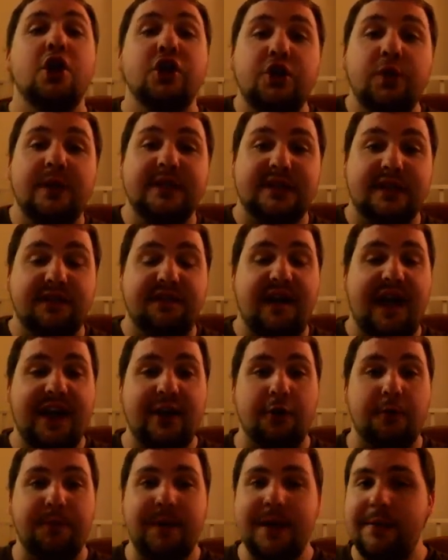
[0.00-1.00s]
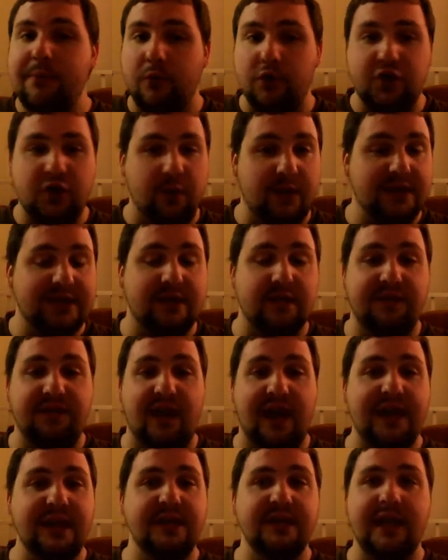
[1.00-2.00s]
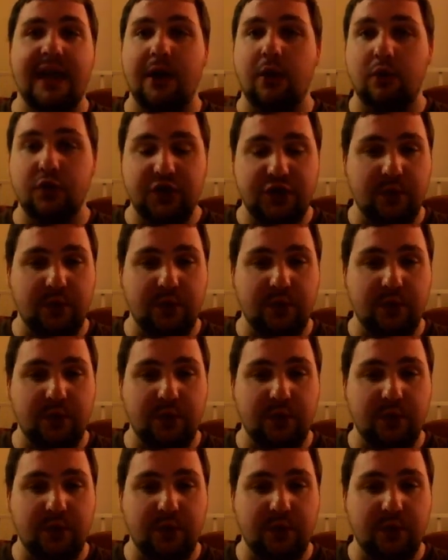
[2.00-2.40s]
She wants to find her people. She wants to find Daryl.